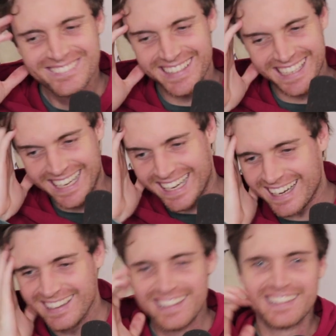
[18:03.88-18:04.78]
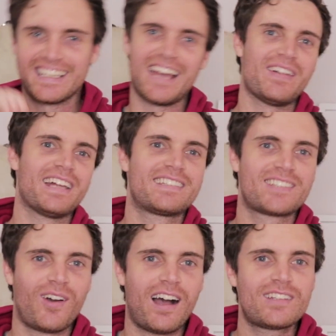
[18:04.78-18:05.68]
But yeah, man.
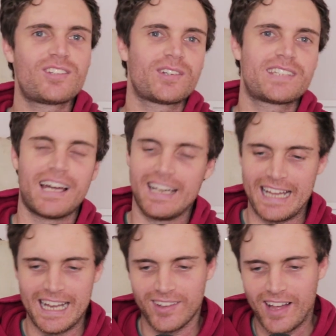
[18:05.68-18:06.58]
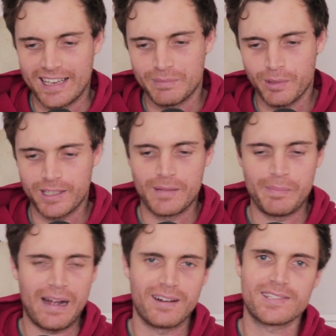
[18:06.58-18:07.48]
So I took down an airline. Pretty
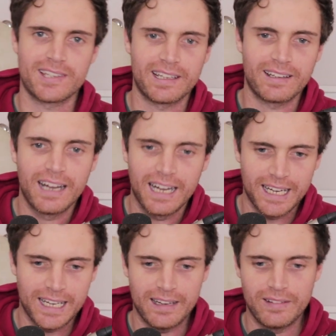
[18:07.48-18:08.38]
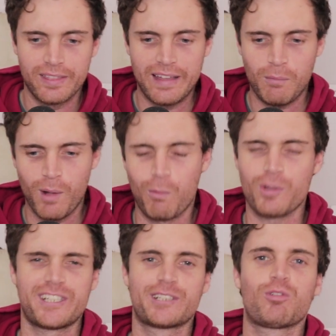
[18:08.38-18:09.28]
embarrassing. It
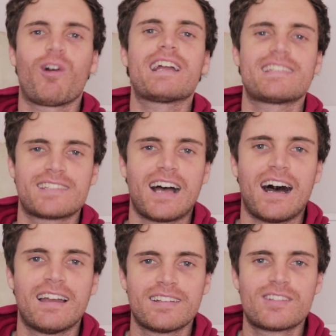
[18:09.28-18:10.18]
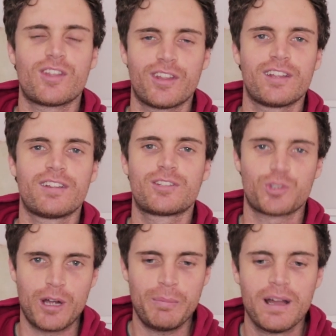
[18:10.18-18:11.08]
wasn't a great start to the
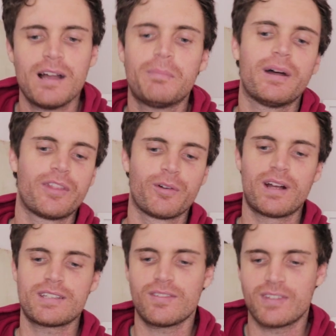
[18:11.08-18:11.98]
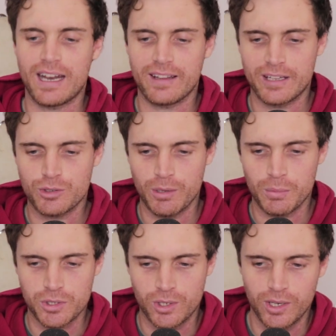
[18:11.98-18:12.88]
trip, but the rest of the Adelaide trip
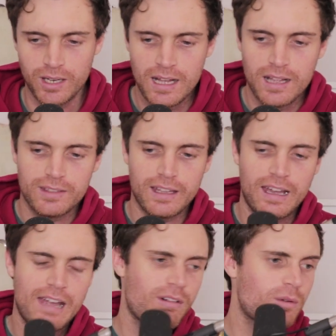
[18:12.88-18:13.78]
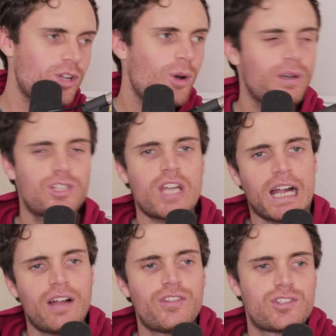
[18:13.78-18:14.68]
was good. Everyone told me to
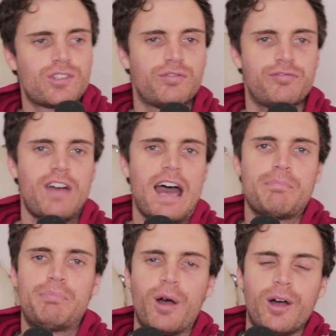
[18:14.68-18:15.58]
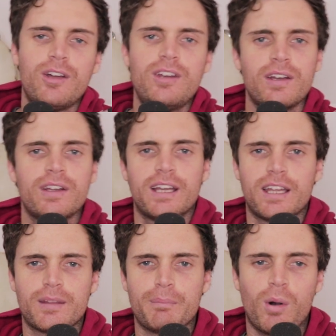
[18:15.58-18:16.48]
check out this new fat bird
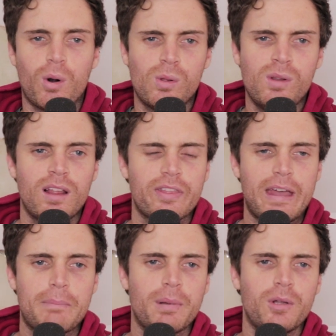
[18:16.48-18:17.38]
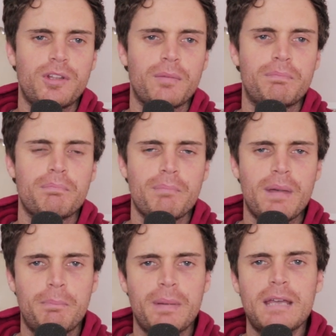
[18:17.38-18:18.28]
in the mall. They built a
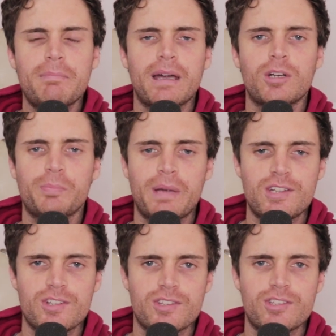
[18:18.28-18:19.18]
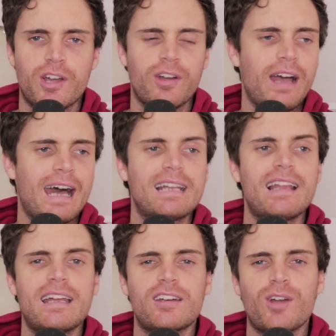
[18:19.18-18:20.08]
big metal pigeon. So
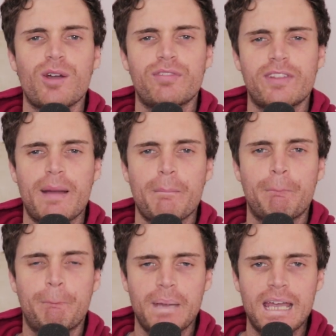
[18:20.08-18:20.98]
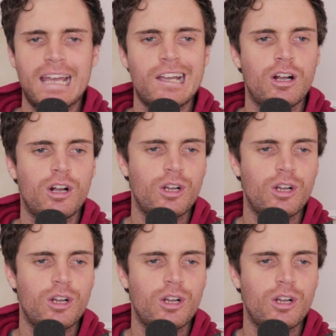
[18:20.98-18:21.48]
Adelaide are known for them big,